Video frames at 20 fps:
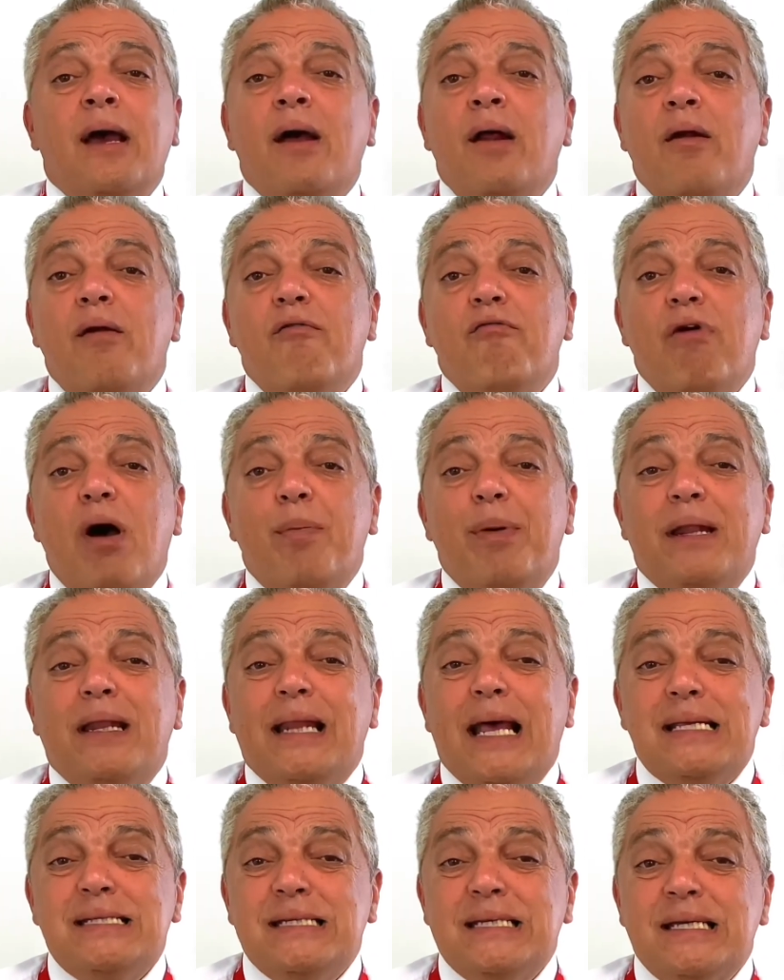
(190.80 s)
rapid
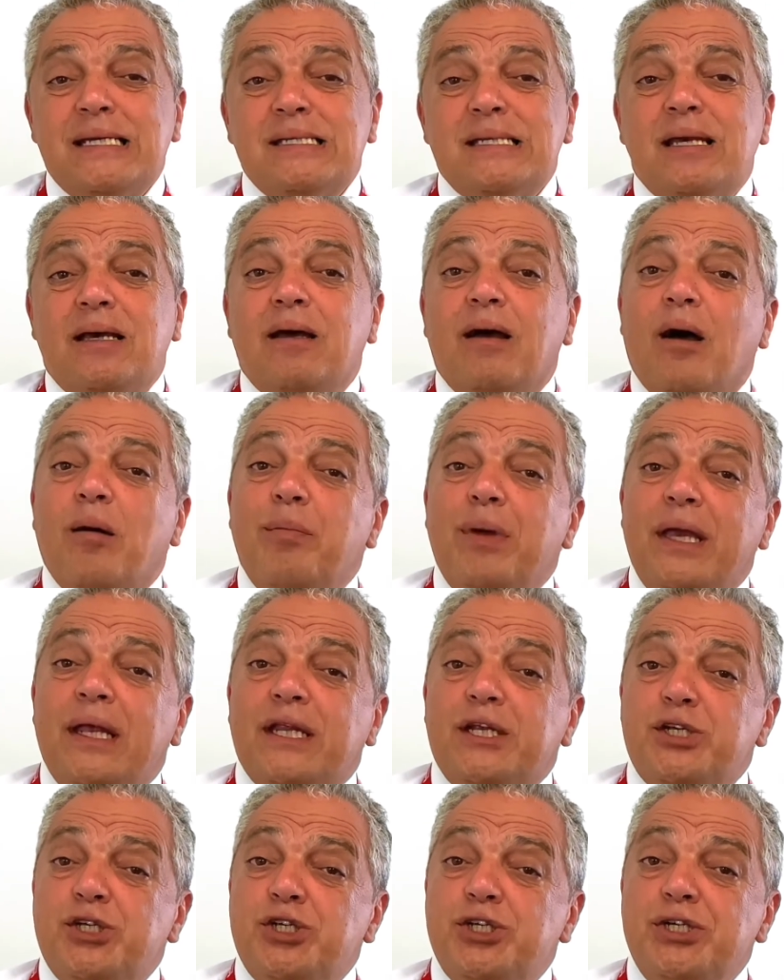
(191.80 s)
lettings are being
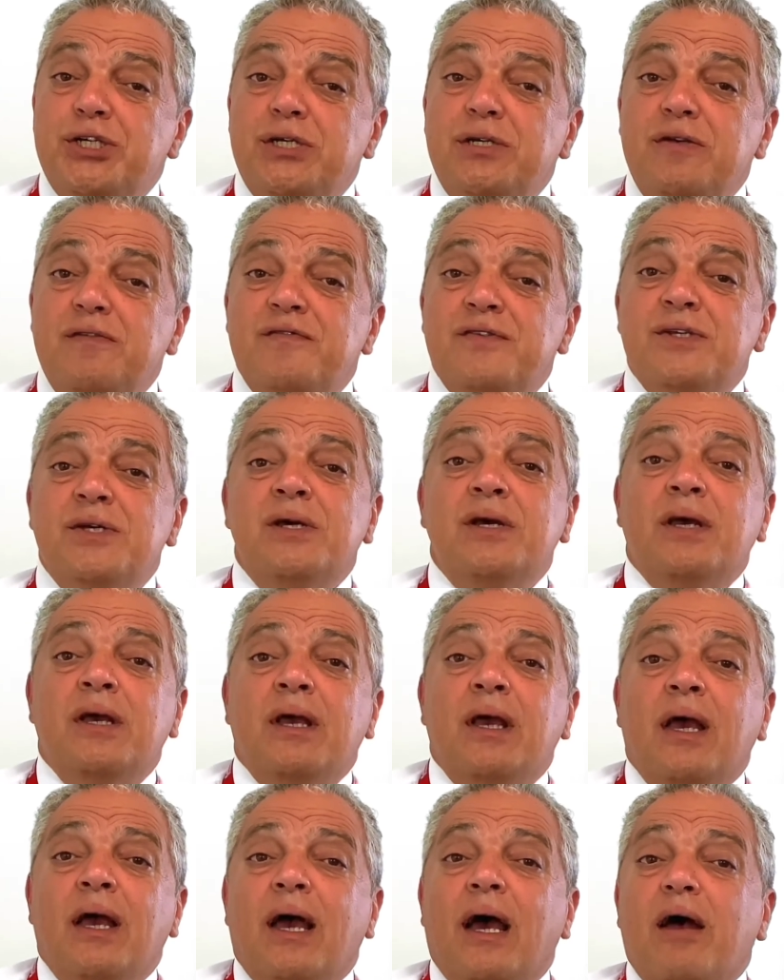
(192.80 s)
achieved
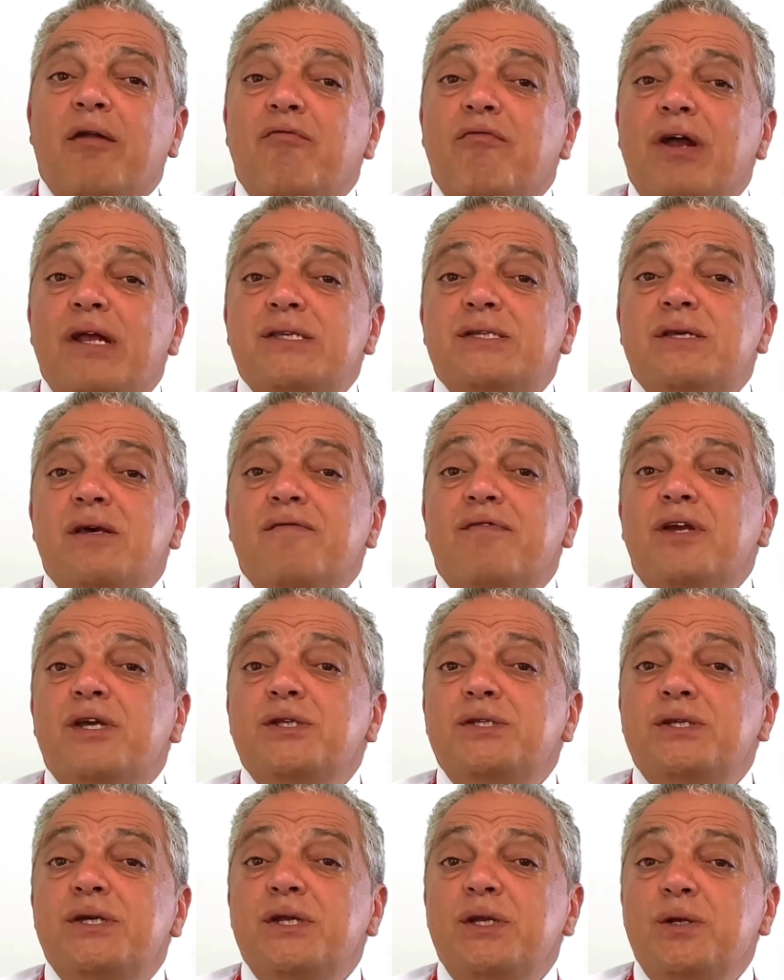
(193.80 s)
and rents have
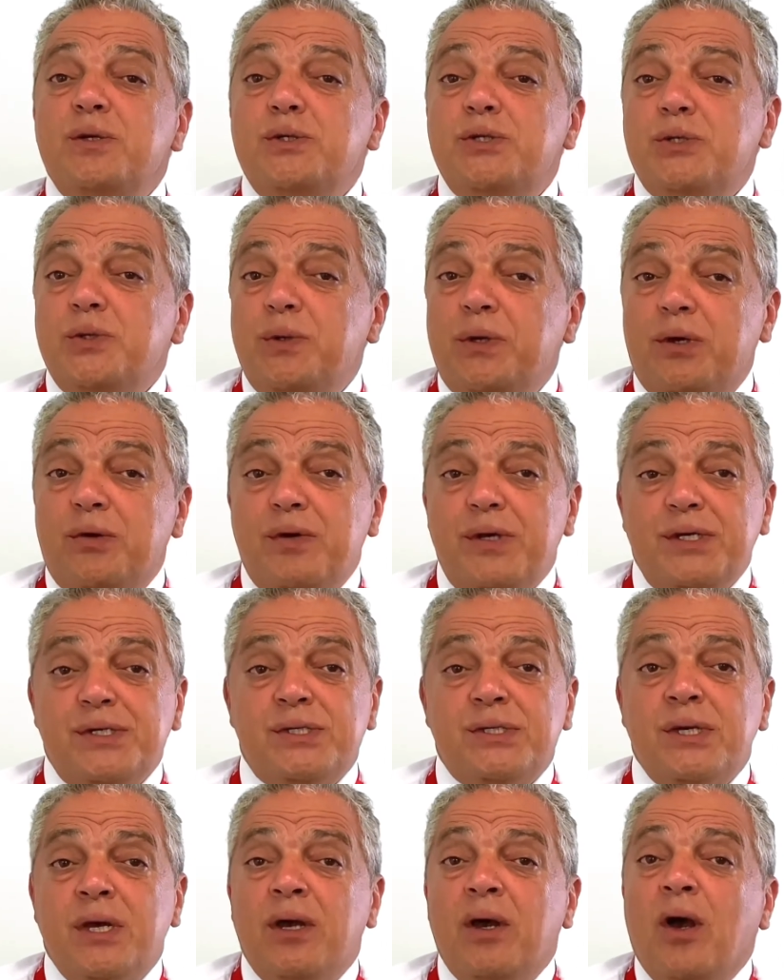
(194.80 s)
continued to
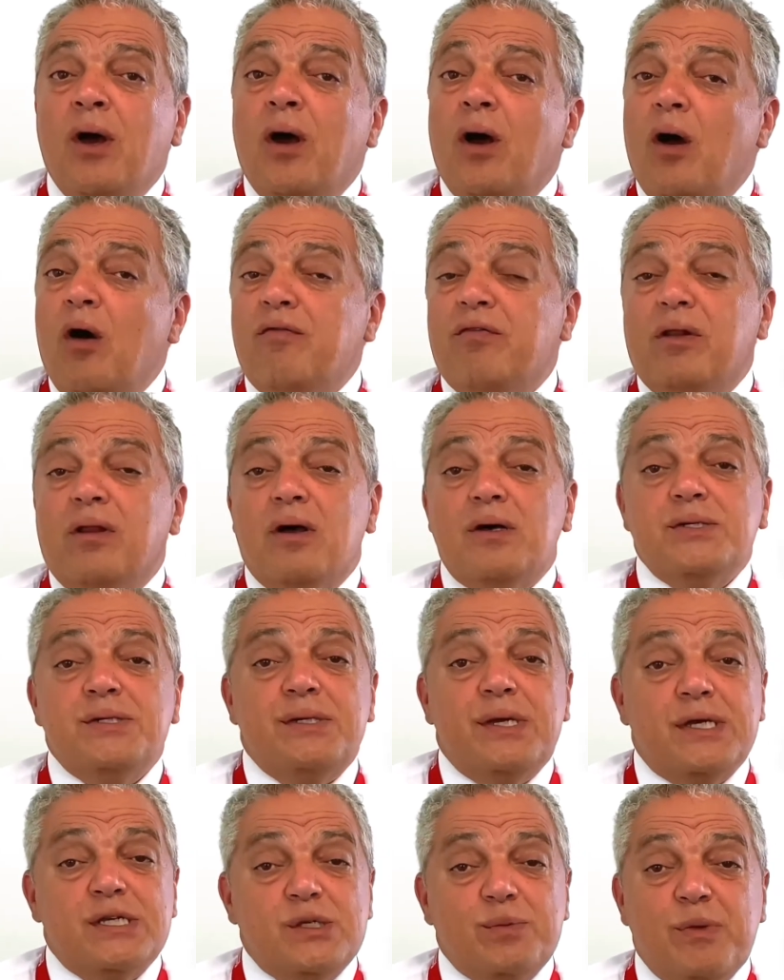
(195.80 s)
increase over the last
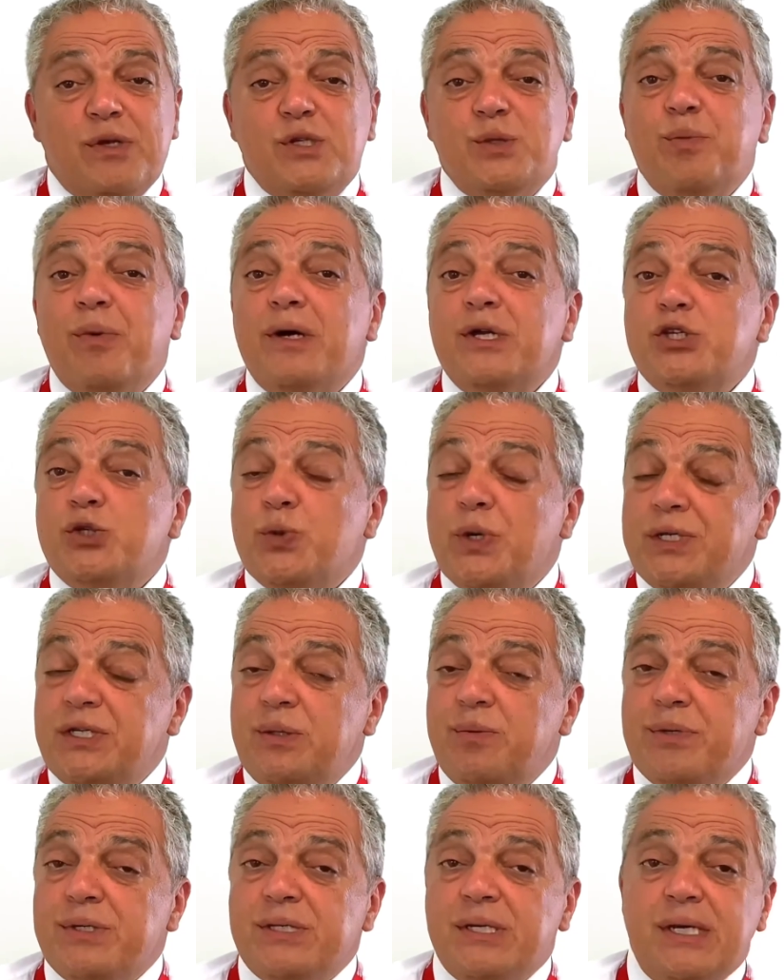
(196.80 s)
6 months by
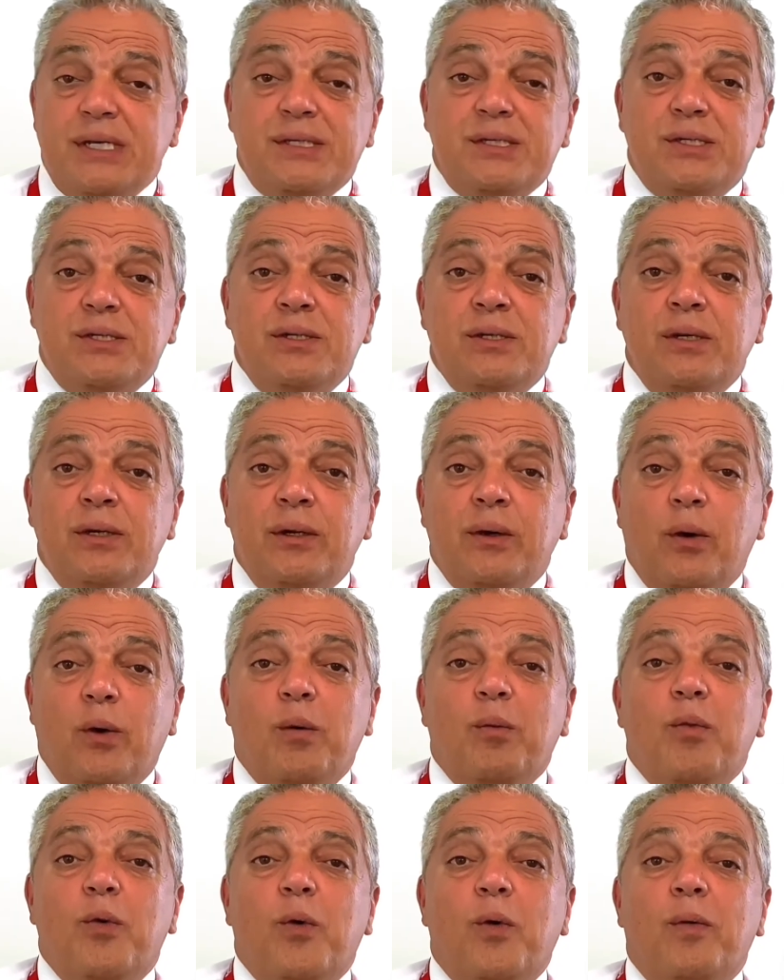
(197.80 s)
20%
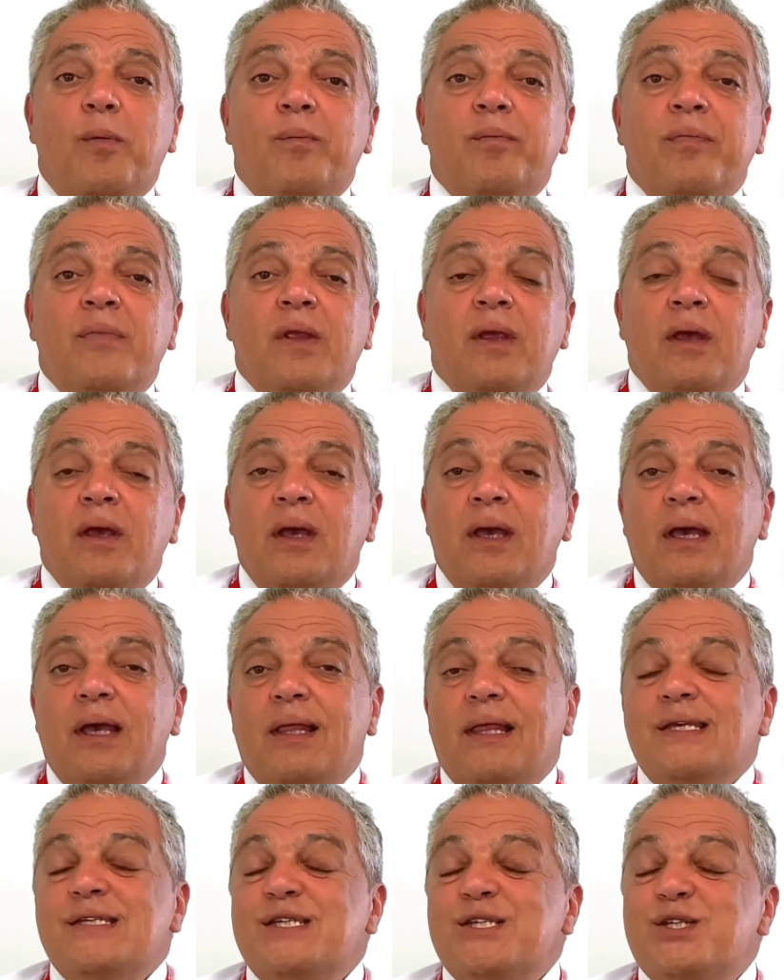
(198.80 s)
or more.
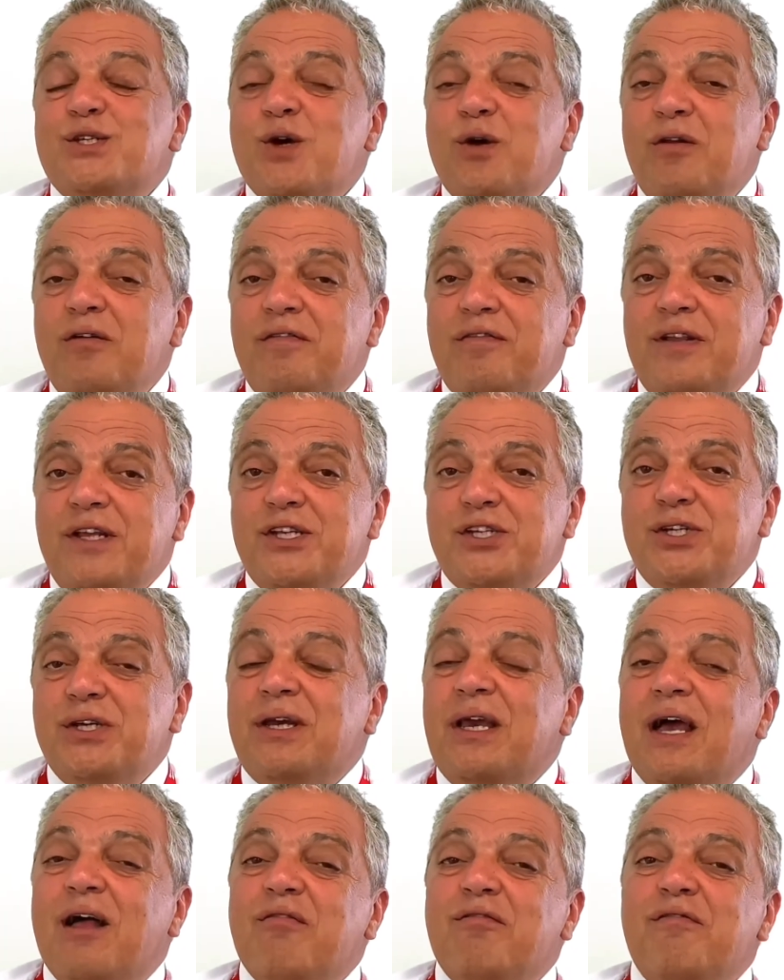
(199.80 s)
This is Tony Felici at
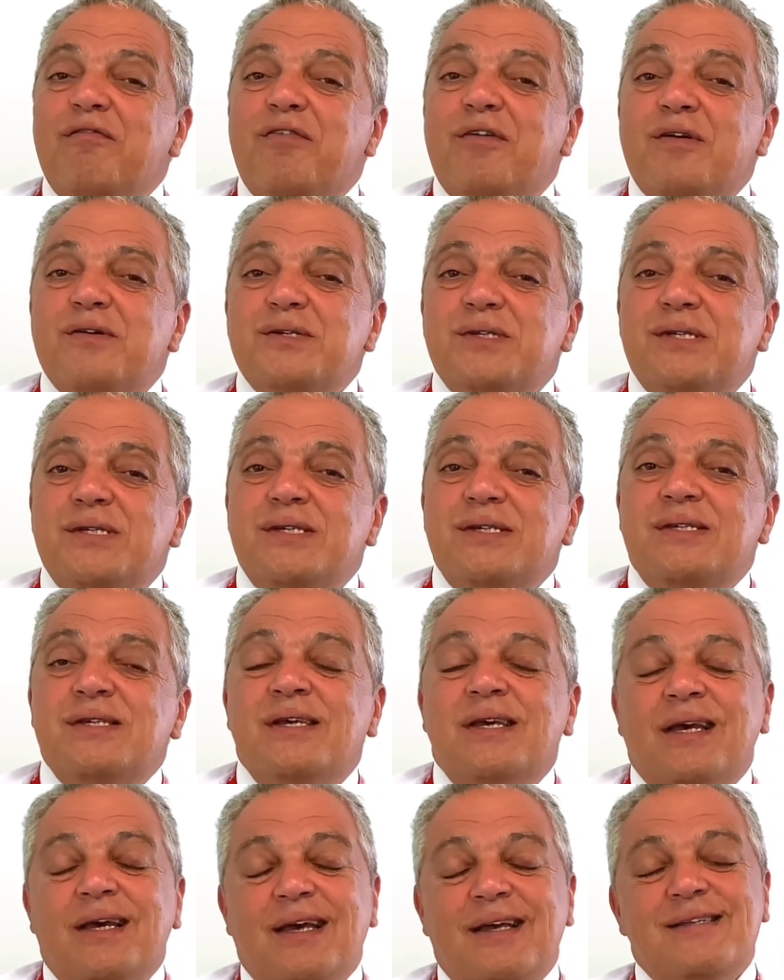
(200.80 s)
Kelvin Francis.
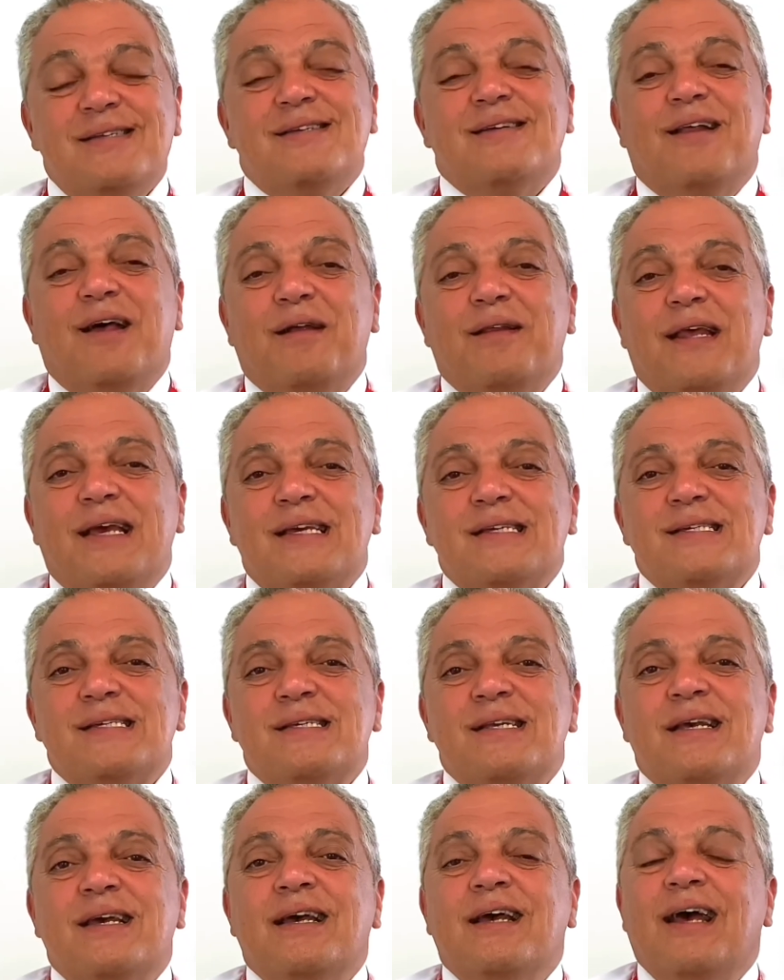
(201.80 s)
Until our
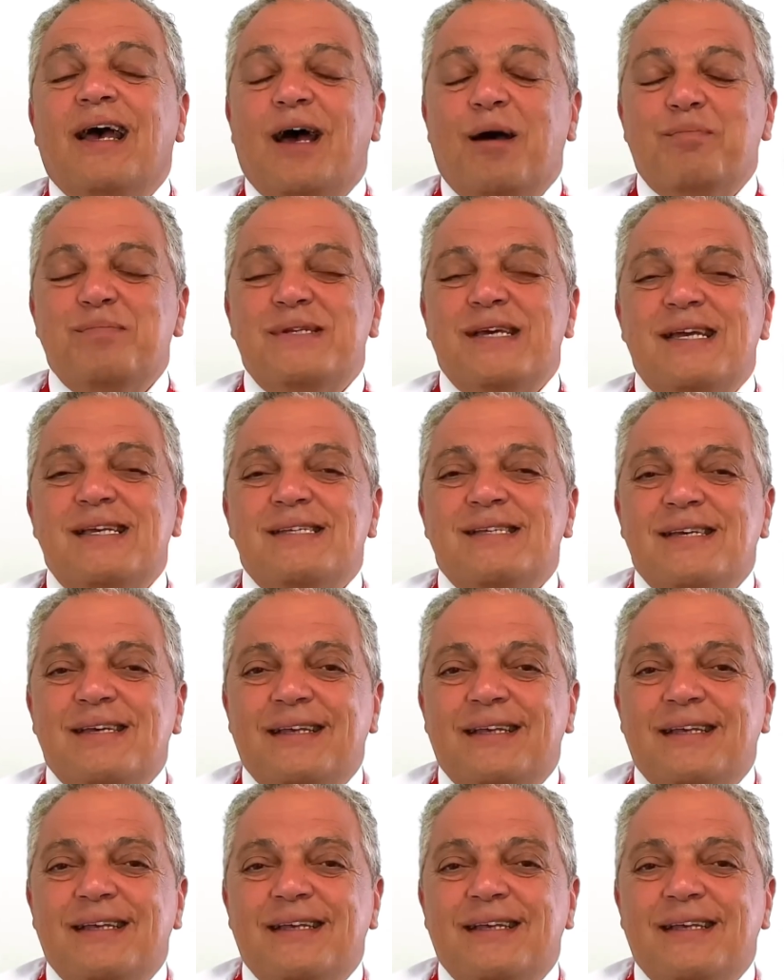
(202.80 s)
next update.